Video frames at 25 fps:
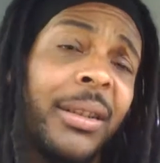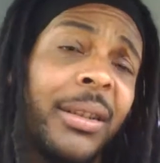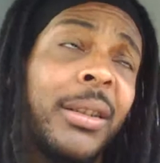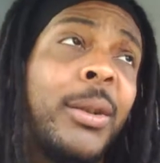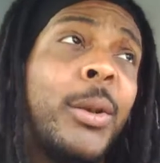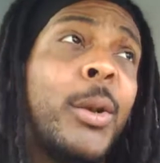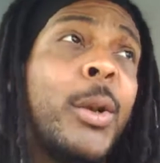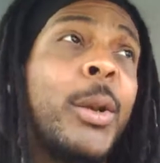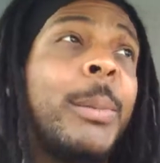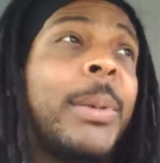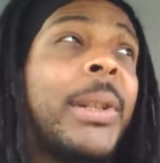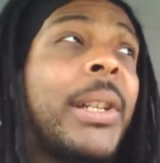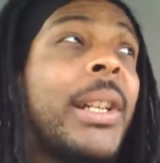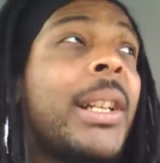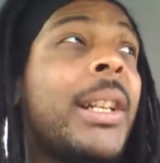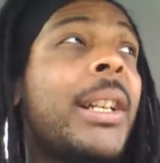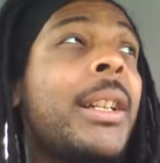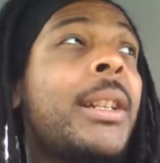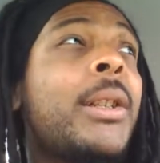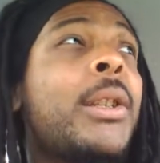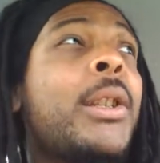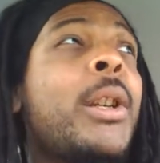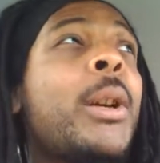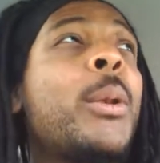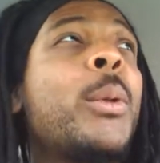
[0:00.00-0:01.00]
You know what I'm
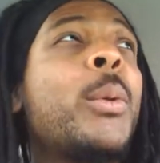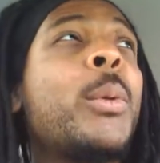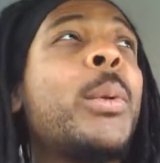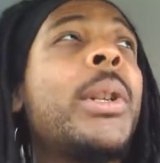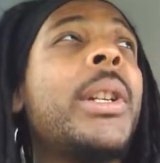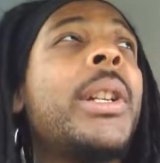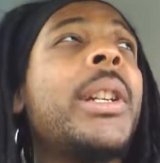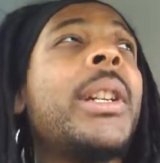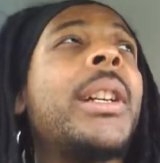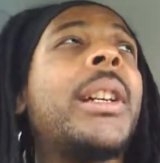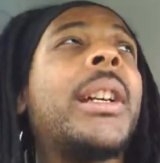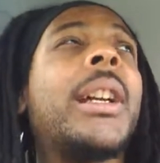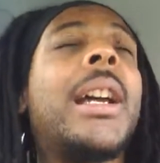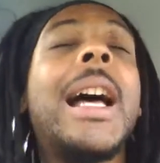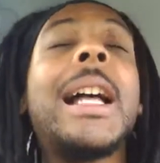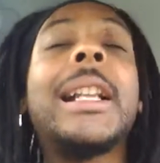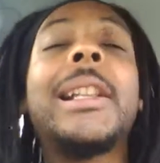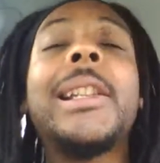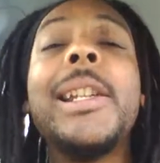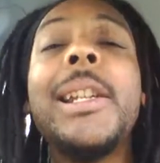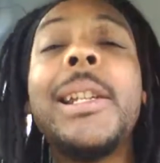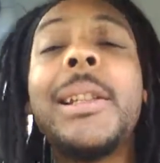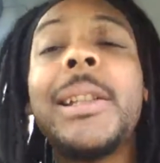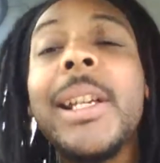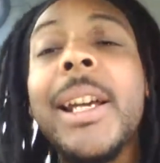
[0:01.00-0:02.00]
saying? So I
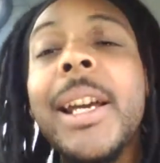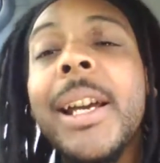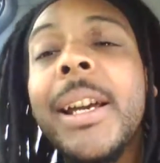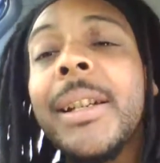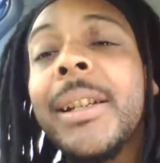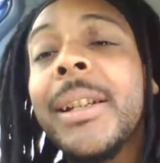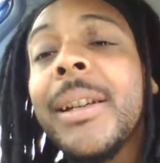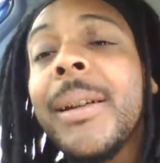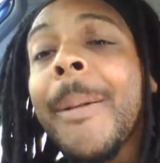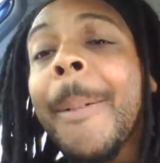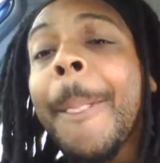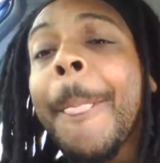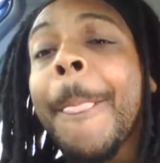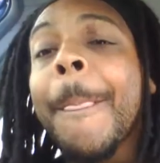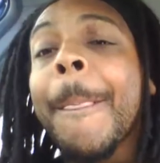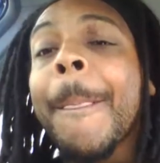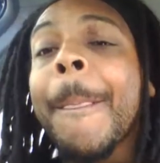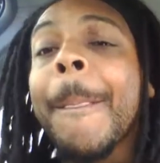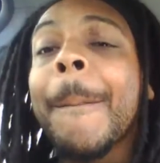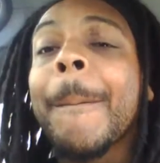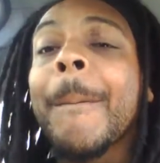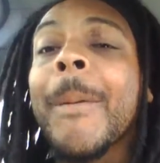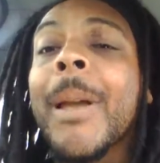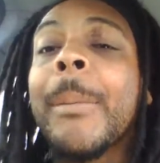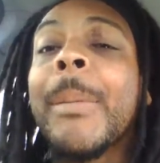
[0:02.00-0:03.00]
think that,
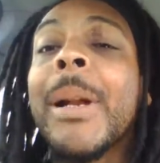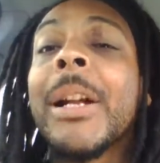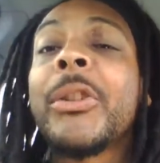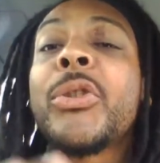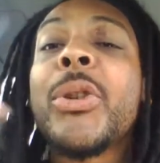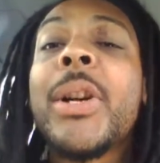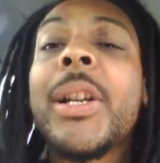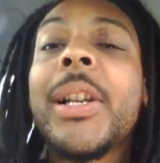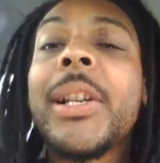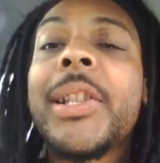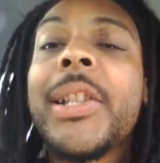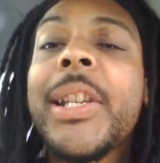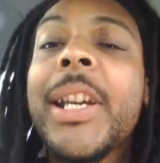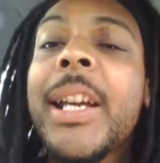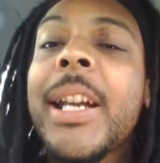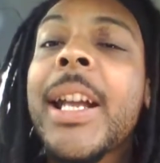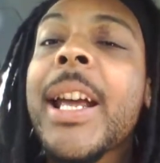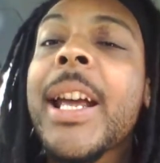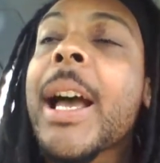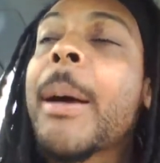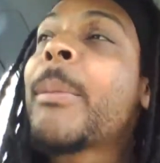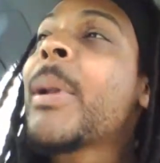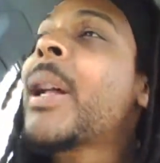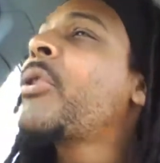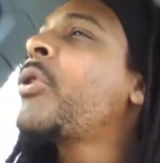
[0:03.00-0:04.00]
I'm not trying to say
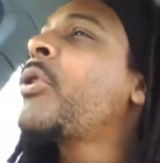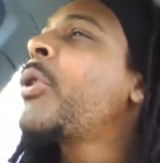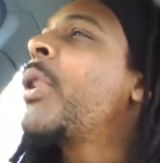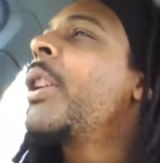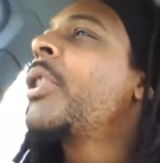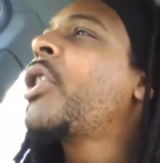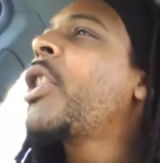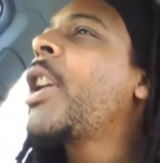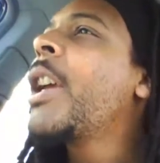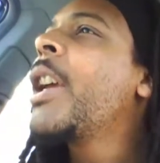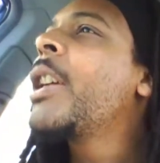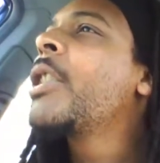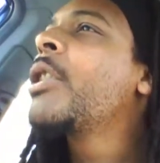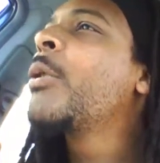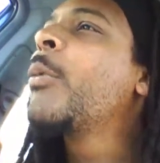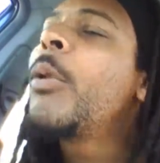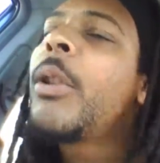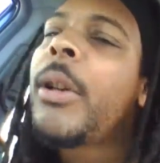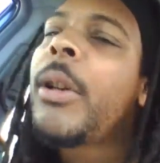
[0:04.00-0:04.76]
that I'm not trying to change the